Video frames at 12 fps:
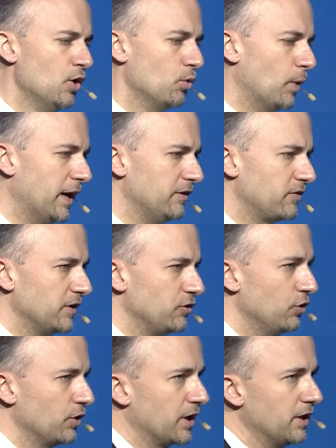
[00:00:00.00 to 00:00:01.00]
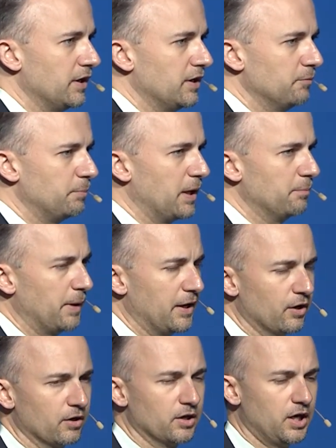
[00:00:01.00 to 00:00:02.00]
ways that you can be a
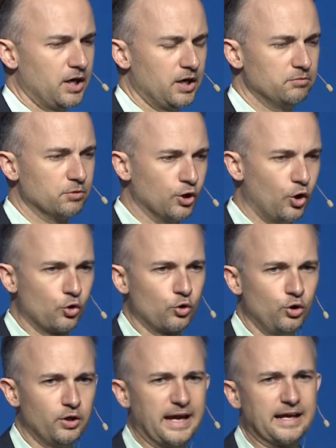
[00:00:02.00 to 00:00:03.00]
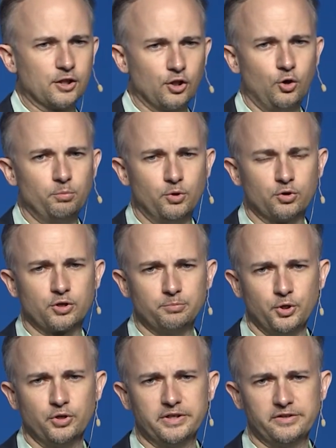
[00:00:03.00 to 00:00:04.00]
better local and global
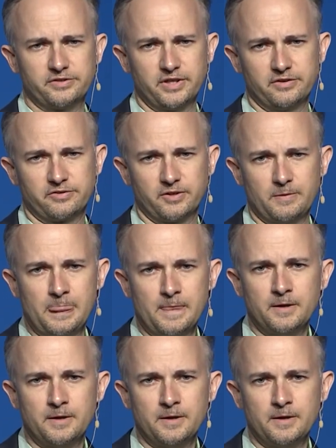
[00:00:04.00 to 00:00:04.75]
community citizen,